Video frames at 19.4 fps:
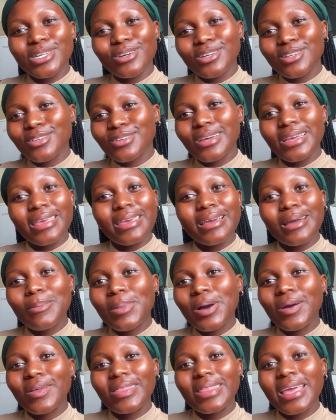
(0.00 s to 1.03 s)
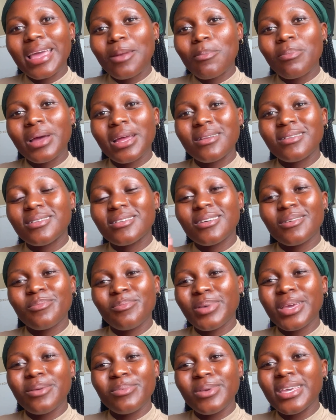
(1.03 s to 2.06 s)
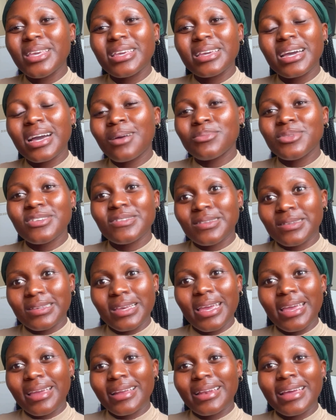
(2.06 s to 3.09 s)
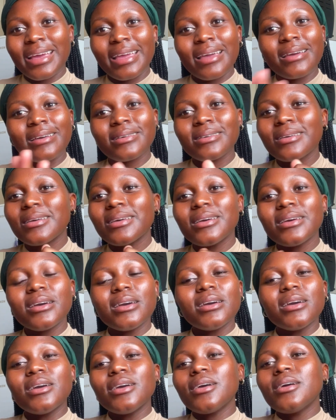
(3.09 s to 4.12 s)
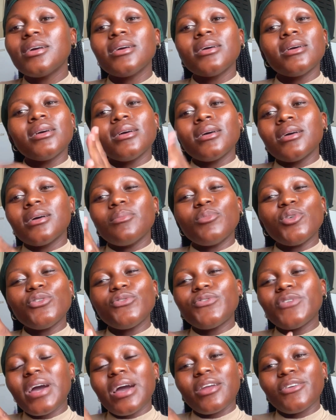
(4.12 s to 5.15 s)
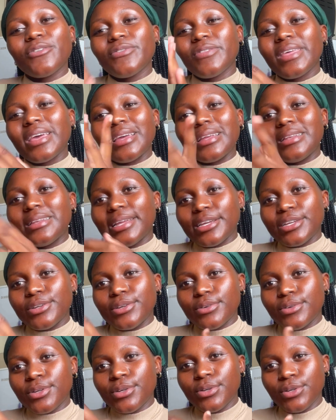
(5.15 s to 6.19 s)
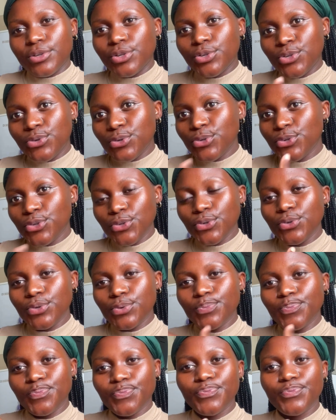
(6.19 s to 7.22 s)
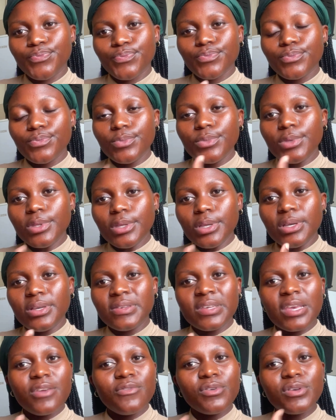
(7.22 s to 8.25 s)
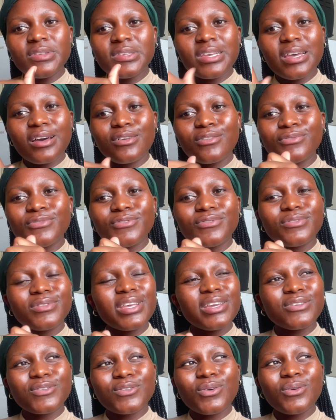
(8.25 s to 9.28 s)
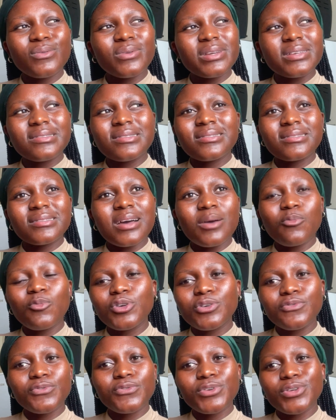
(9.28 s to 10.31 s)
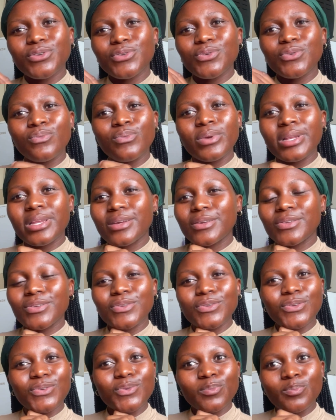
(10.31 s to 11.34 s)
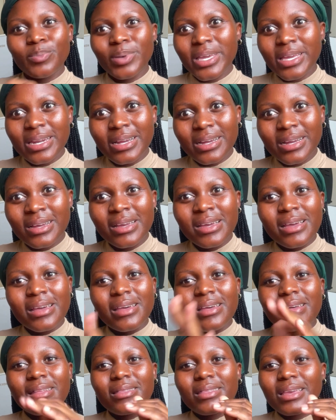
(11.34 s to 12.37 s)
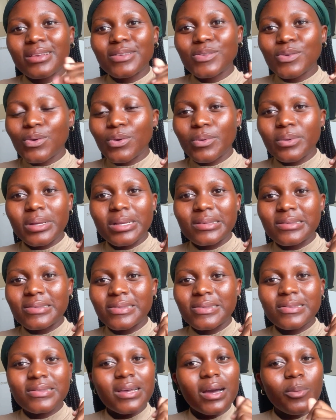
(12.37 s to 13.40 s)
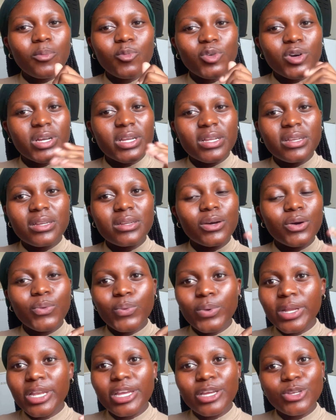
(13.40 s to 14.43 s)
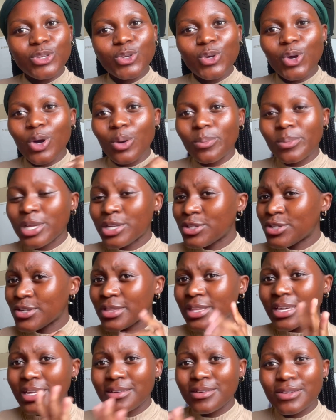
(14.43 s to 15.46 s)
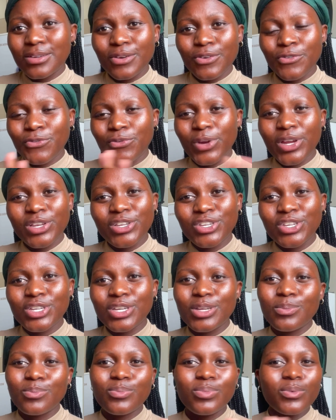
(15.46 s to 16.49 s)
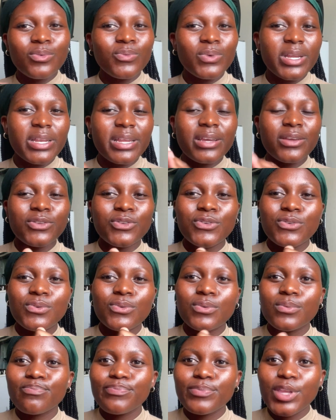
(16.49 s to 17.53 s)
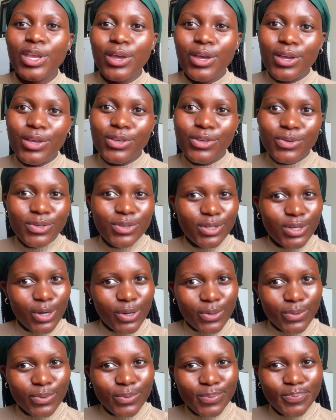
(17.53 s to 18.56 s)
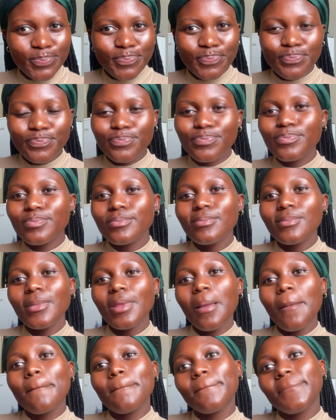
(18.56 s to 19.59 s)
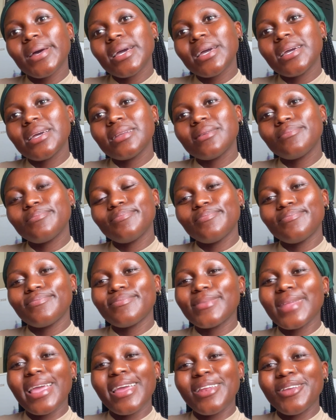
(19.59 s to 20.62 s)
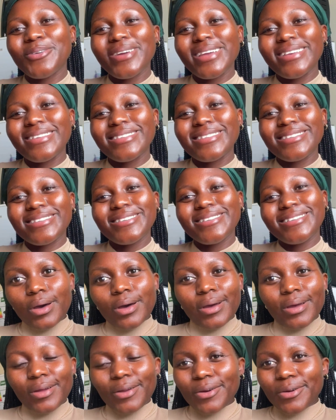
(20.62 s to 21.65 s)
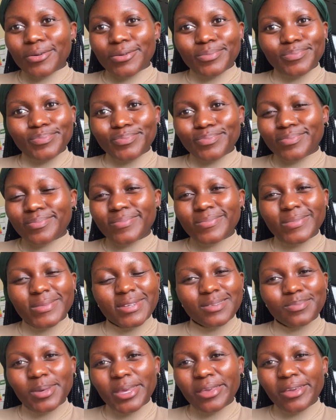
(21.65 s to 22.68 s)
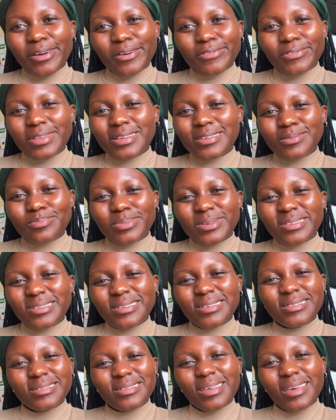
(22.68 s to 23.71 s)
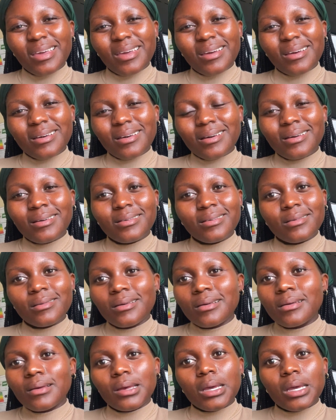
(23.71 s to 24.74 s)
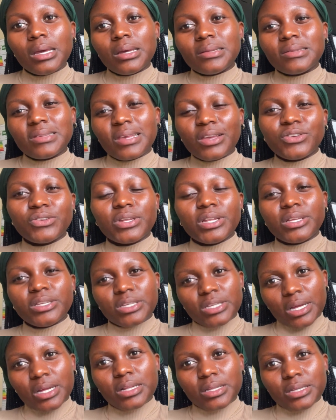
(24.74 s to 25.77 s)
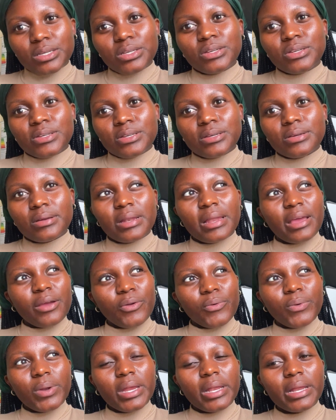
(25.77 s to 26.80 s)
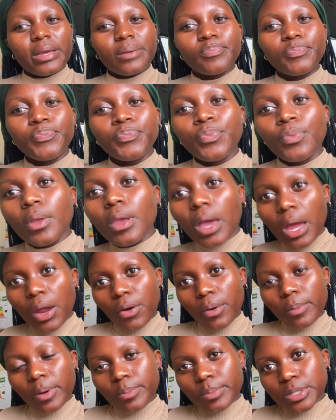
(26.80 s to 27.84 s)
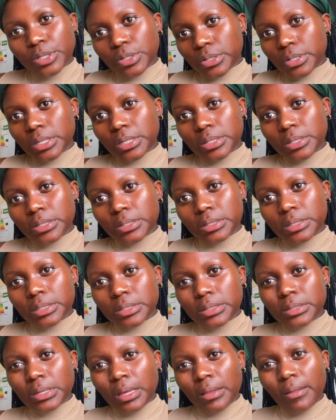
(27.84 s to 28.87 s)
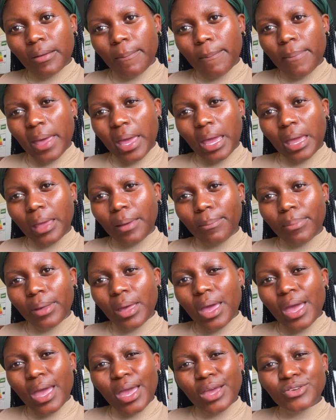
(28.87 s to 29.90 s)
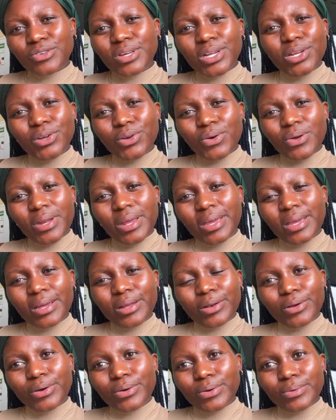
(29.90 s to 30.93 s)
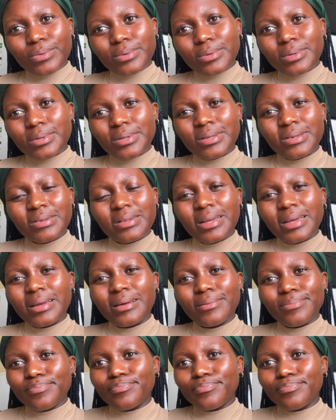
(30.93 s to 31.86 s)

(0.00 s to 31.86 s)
not talking about that, but baby, I'm just saying, like, move out of that. Like, shoo. Save yourself. There's always someone for you willing to do better. There's always someone willing to commit to that friendship, willing to, you know. But anyways, girl, speaking of this business thing, it's actually childish, like really. I remember talking to this other babe, actually not here alone. There's like